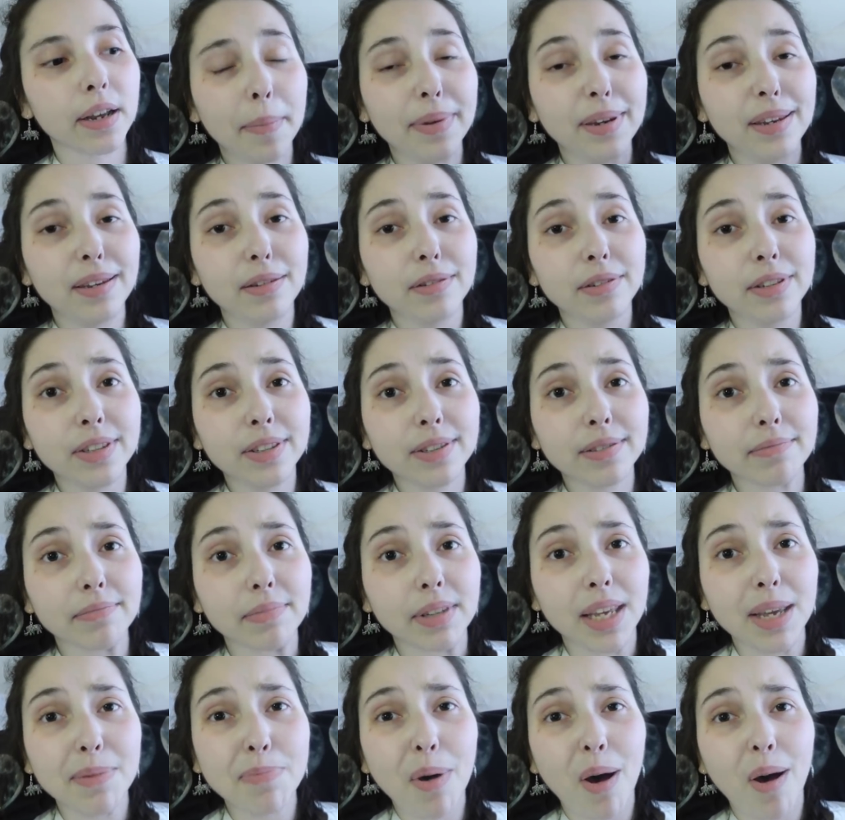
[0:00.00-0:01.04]
I mean, you just
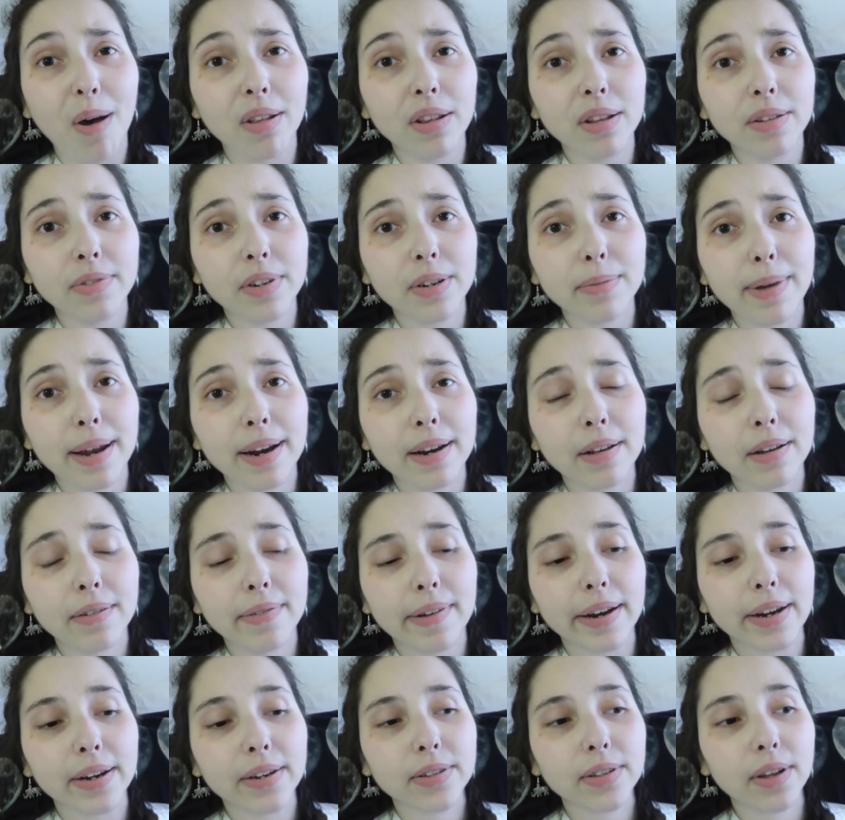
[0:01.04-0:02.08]
keep all of your medical
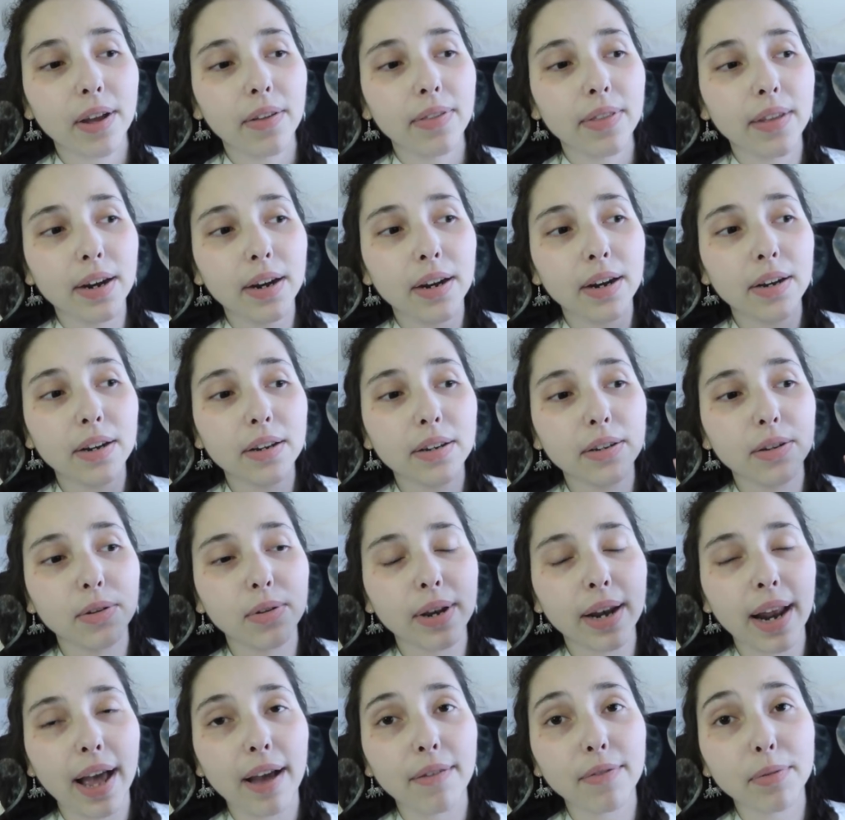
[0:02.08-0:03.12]
records on there. You
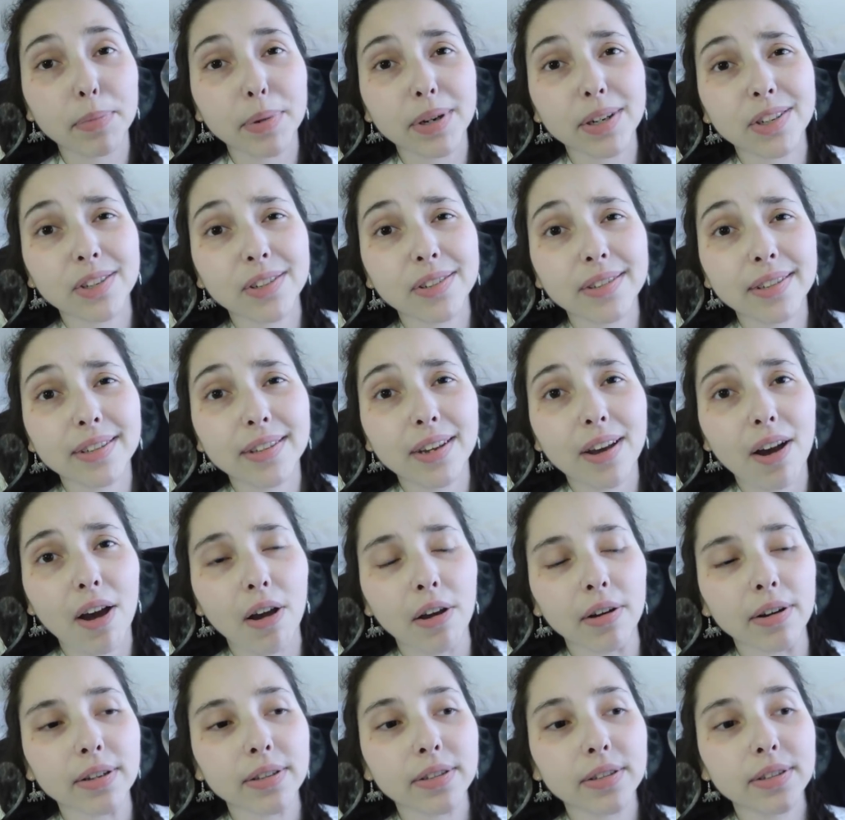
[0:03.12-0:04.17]
can have emergency
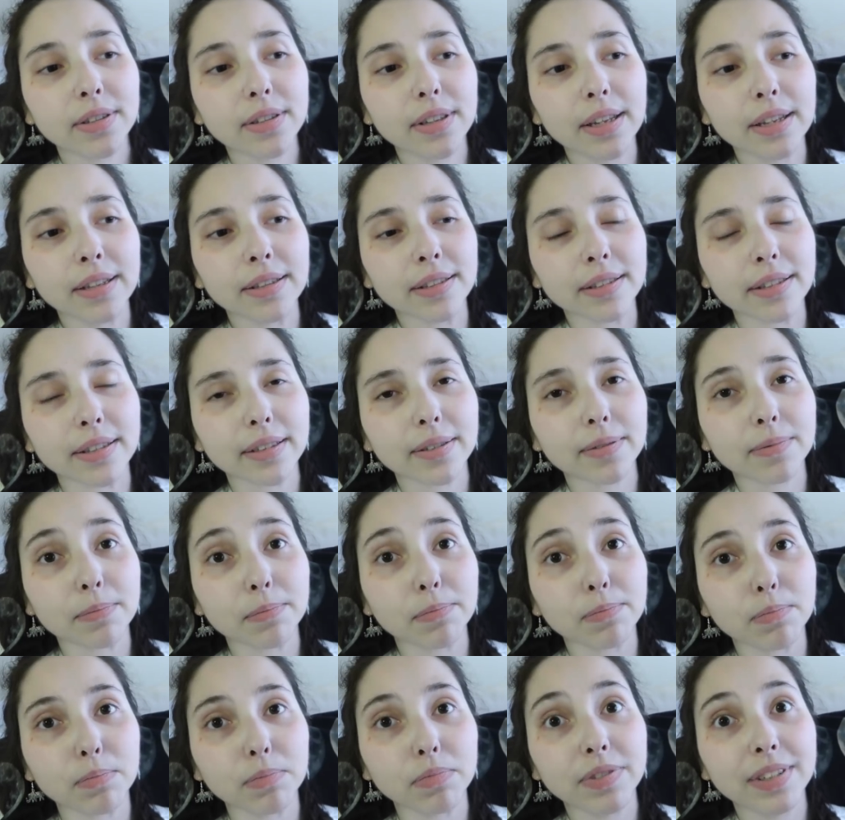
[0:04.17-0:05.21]
cards. It's
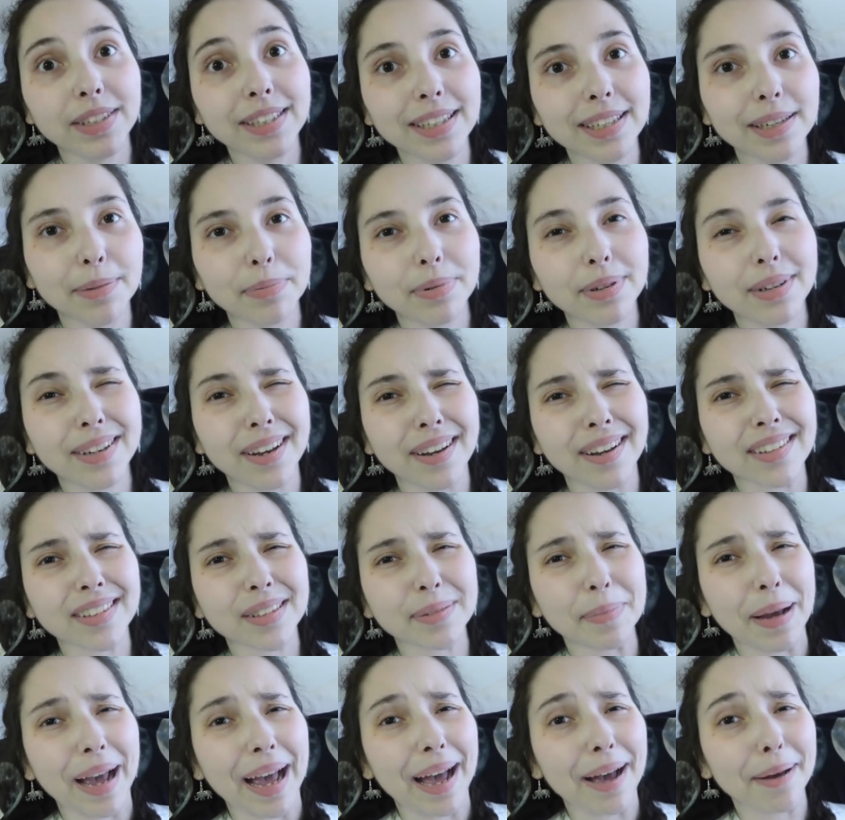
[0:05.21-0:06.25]
really a pretty
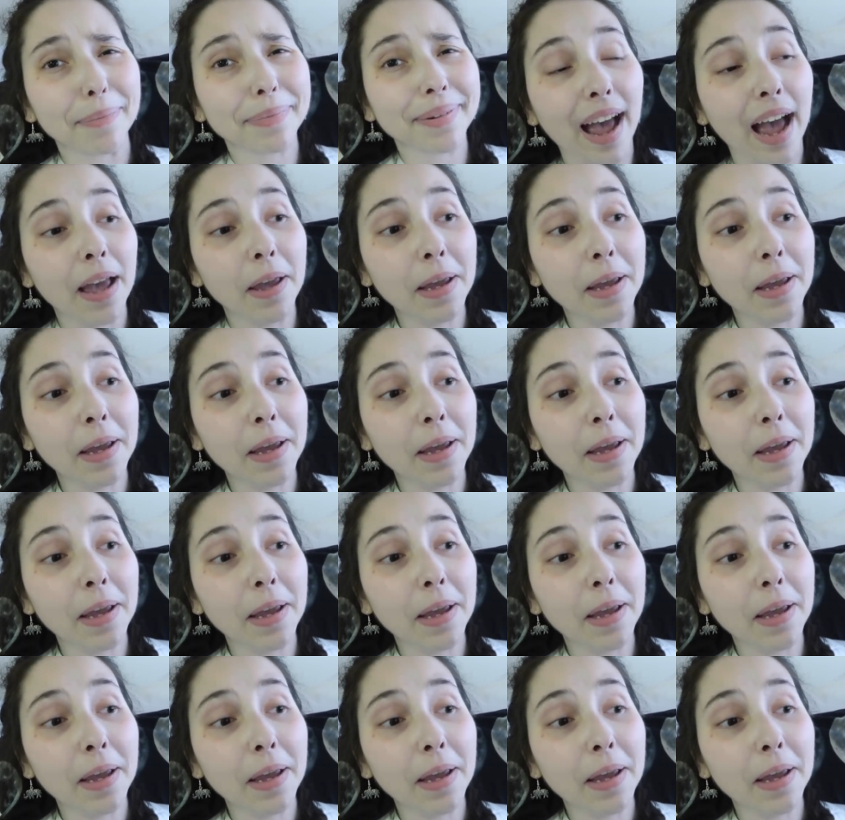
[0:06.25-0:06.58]
awesome app.